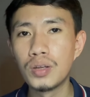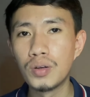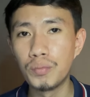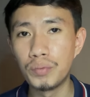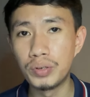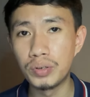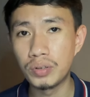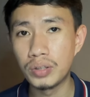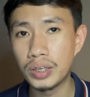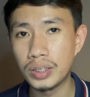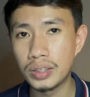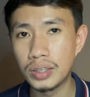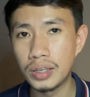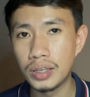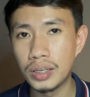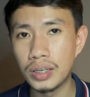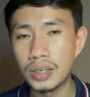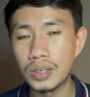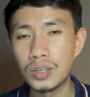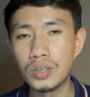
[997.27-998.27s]
when you click the
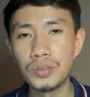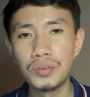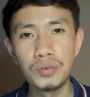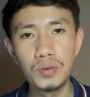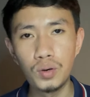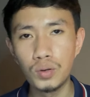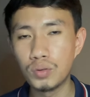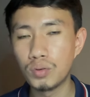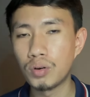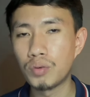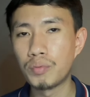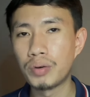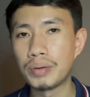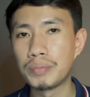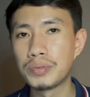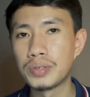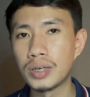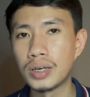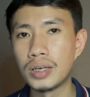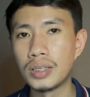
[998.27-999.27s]
link, you go to a
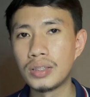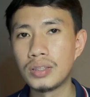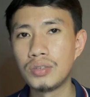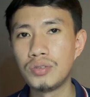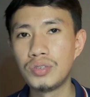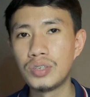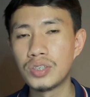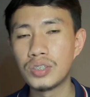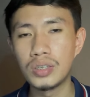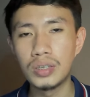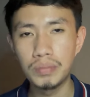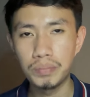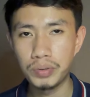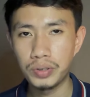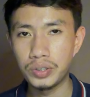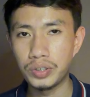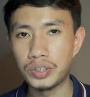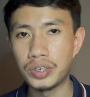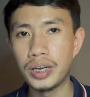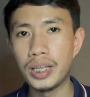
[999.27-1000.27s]
website, you just
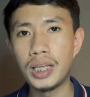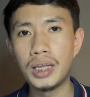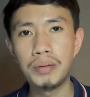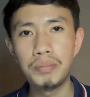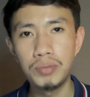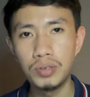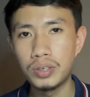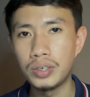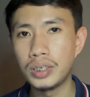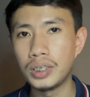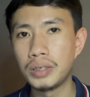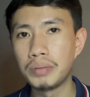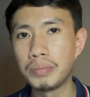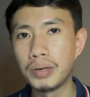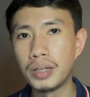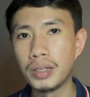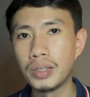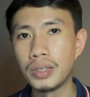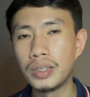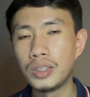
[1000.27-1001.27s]
input your name, your
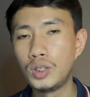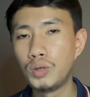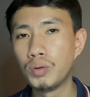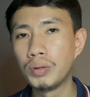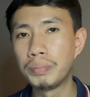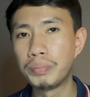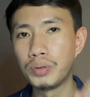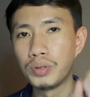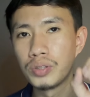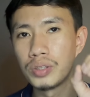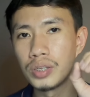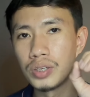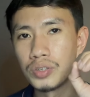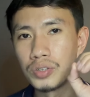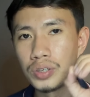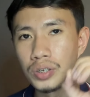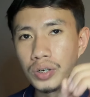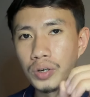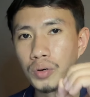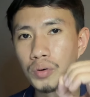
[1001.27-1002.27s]
email, and you will put
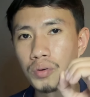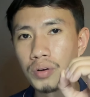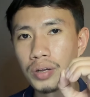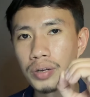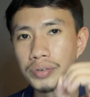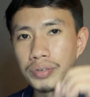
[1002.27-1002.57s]
$0.